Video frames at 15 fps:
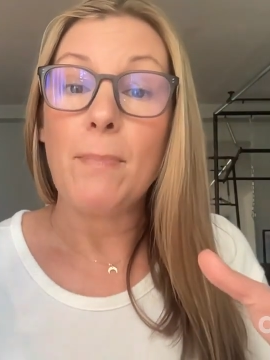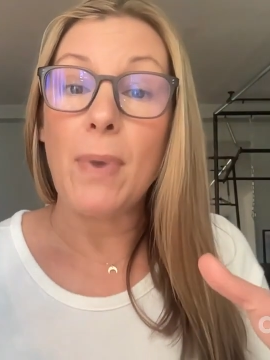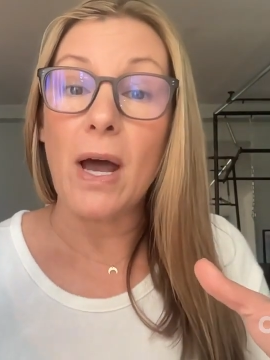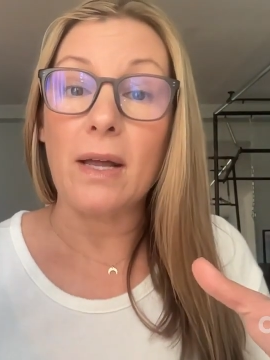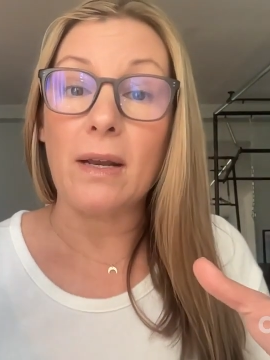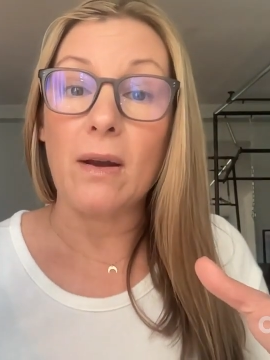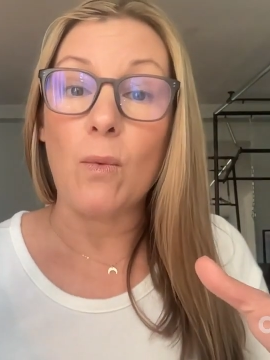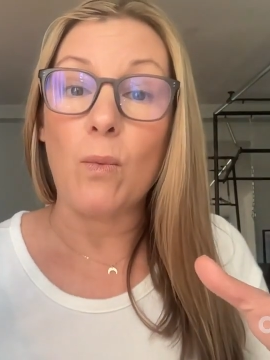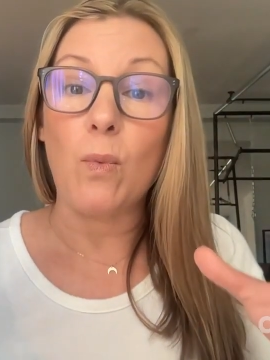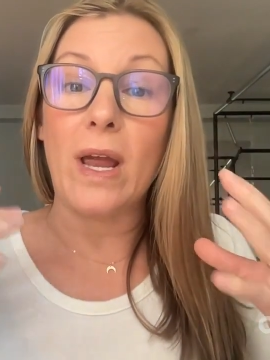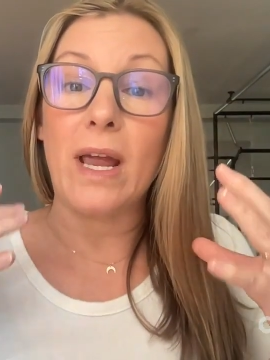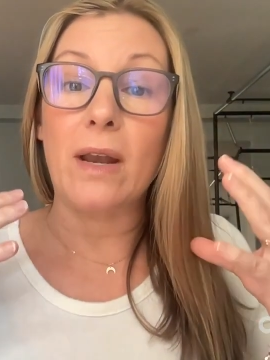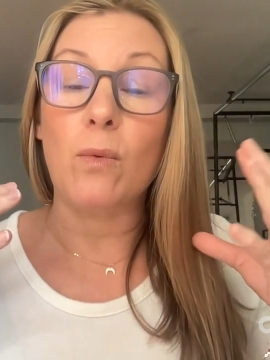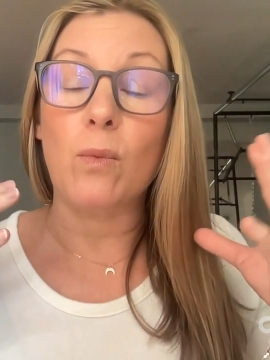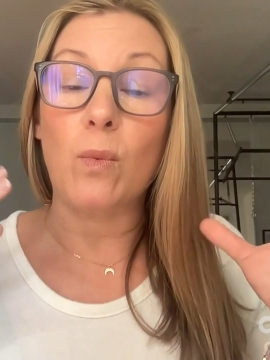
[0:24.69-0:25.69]
But
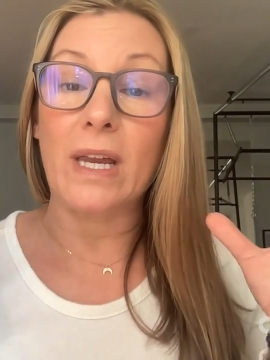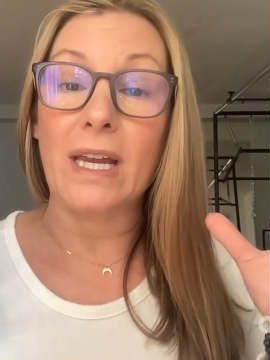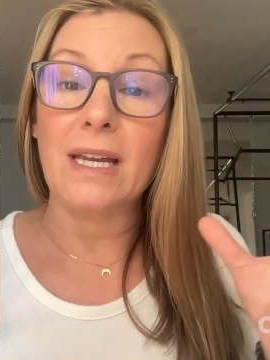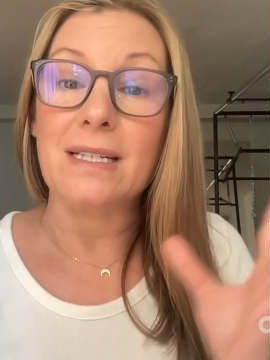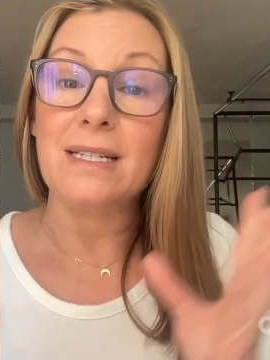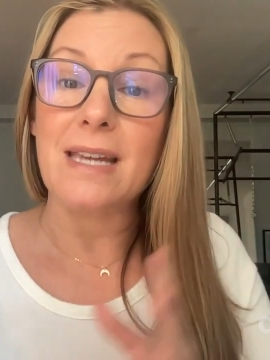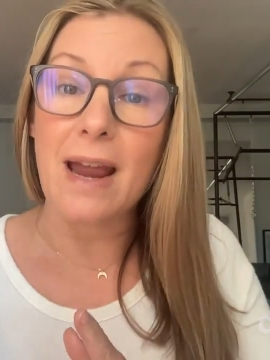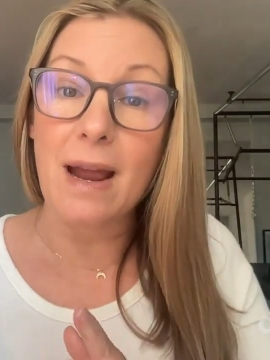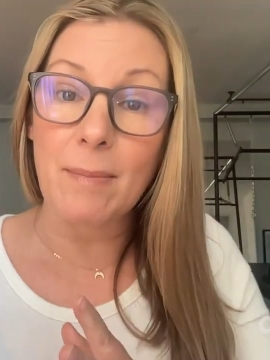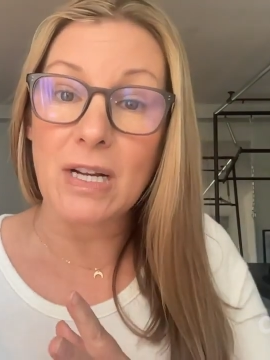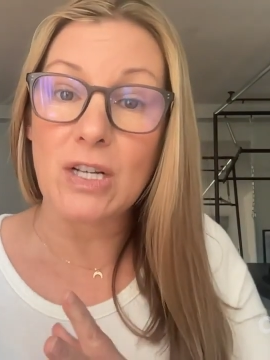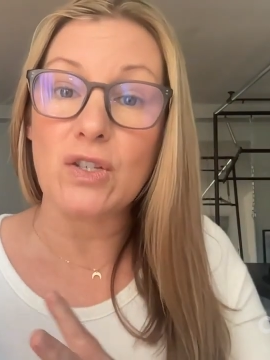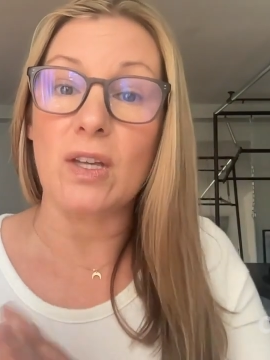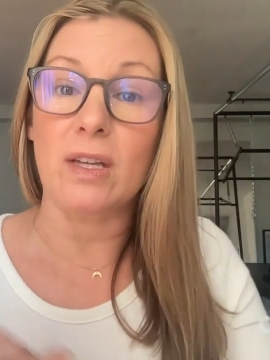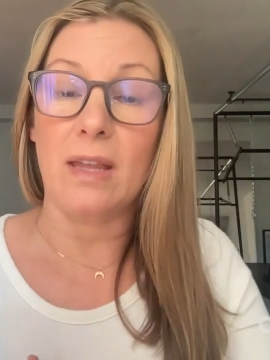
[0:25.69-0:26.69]
when we
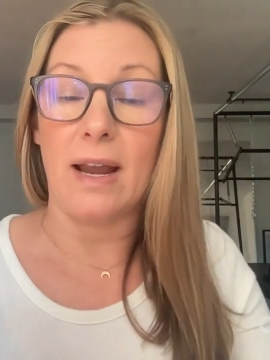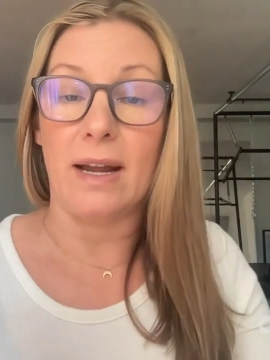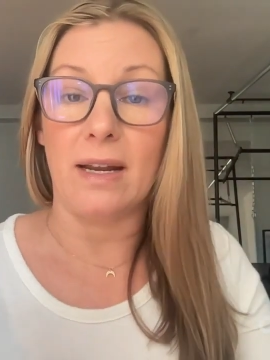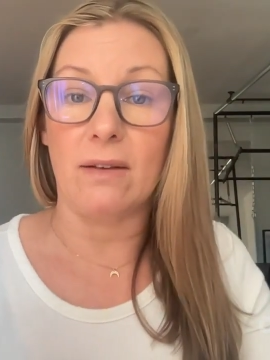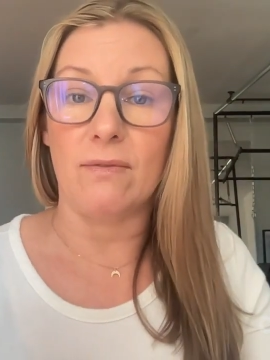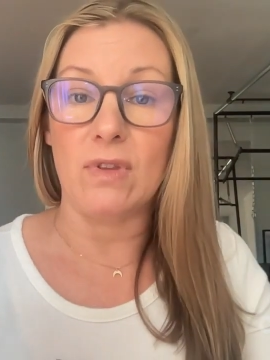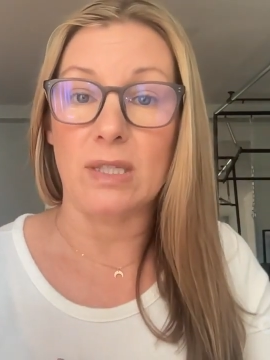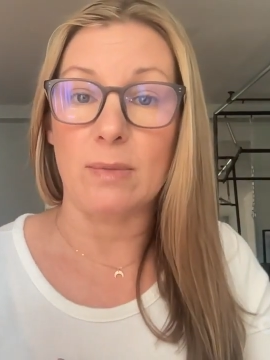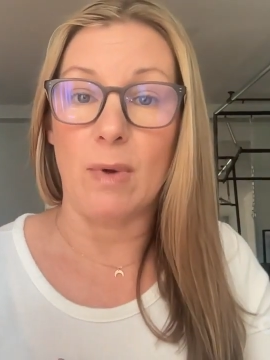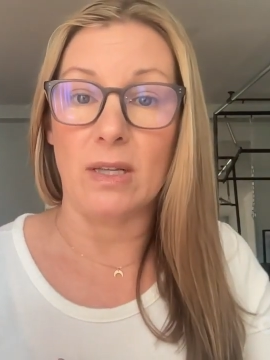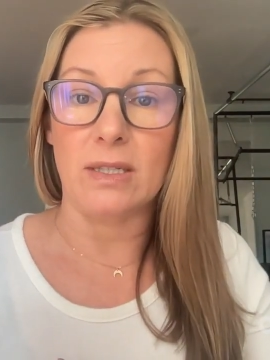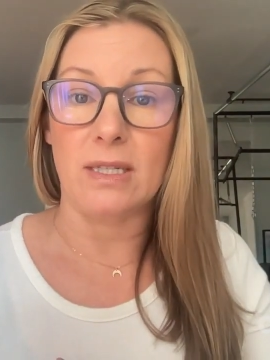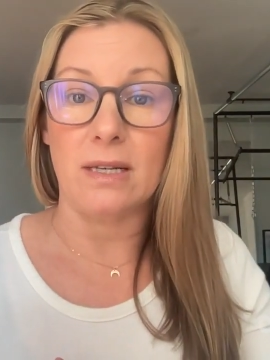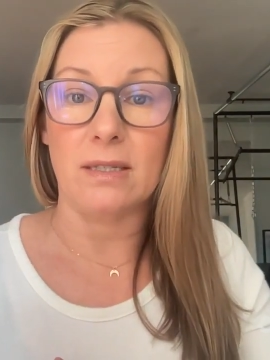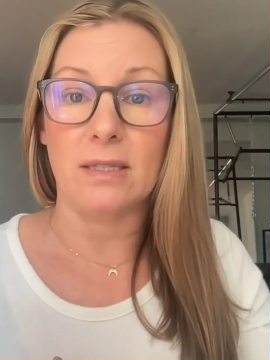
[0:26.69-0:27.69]
damage the lining of the
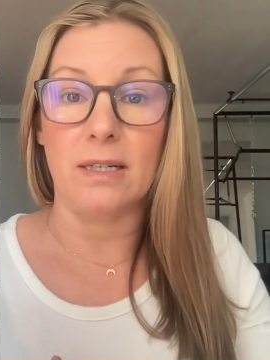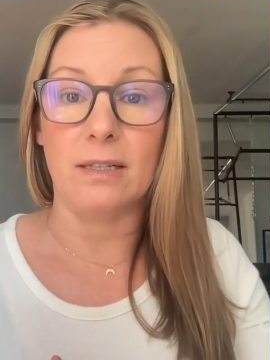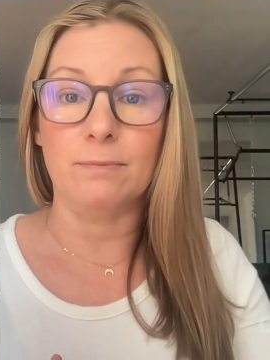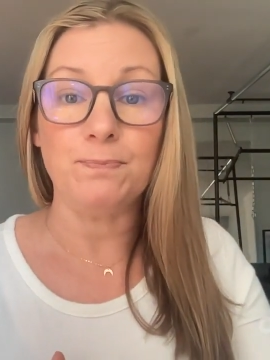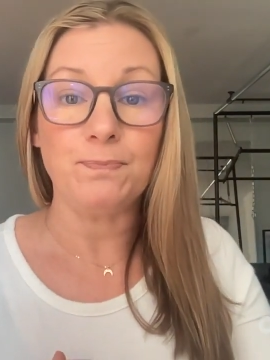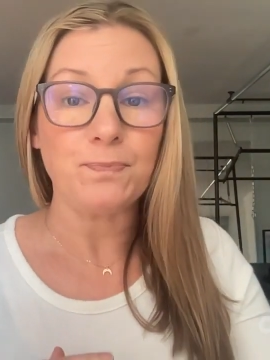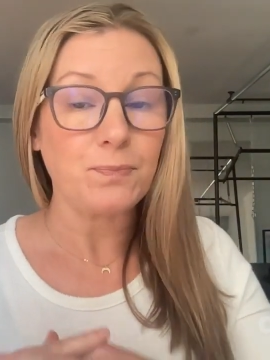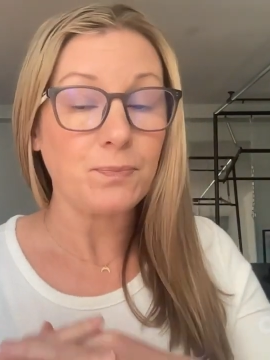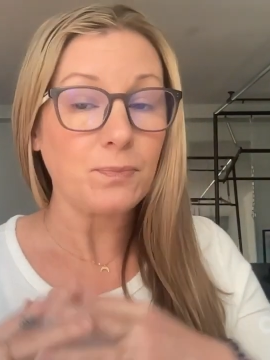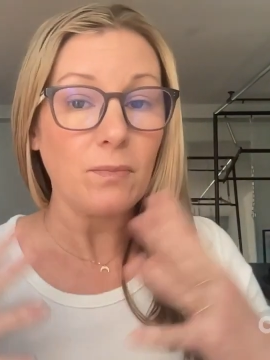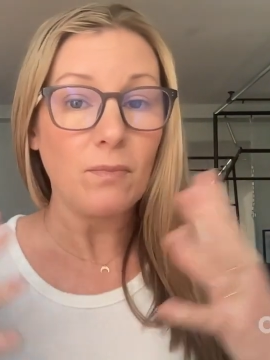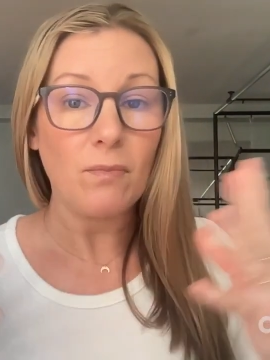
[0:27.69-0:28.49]
small intestine